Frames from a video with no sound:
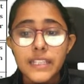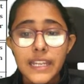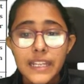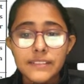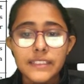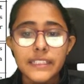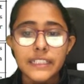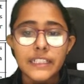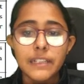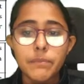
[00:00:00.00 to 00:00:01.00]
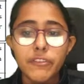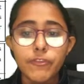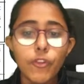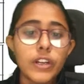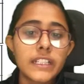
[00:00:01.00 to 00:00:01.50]
is needed
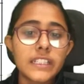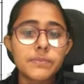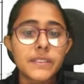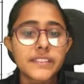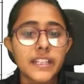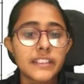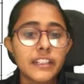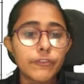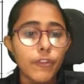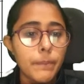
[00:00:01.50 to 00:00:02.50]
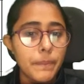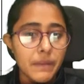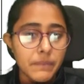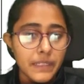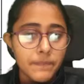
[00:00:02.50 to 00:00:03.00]
before it is presented for
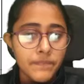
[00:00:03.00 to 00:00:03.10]
payment.